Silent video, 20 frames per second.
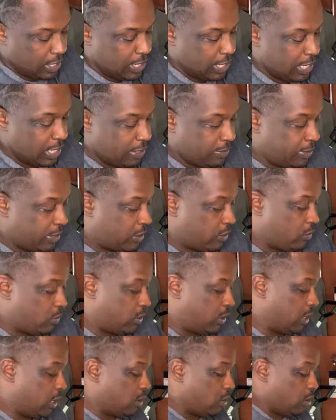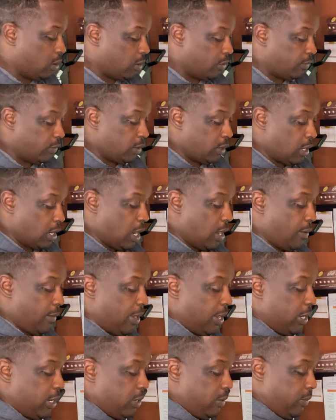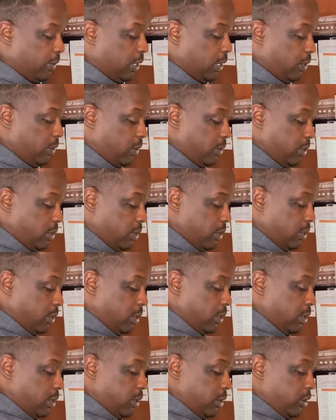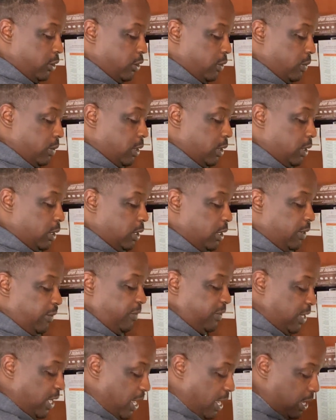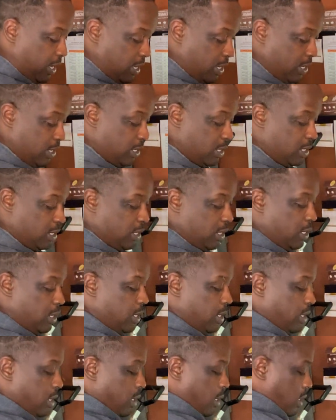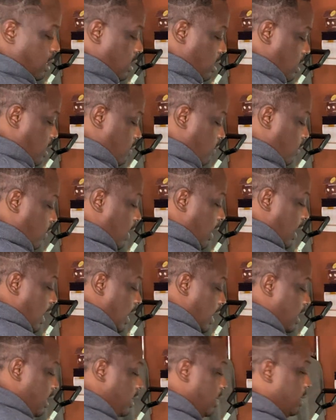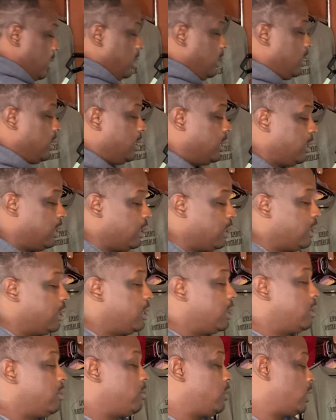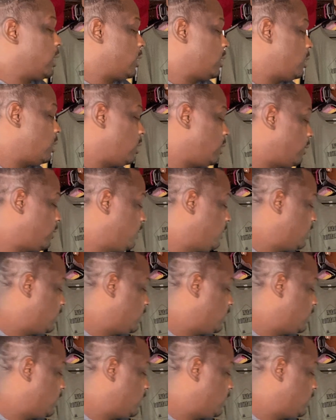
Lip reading: Let me do a little. All right, here we go. So we're gonna lift that, and voila! Bring it off.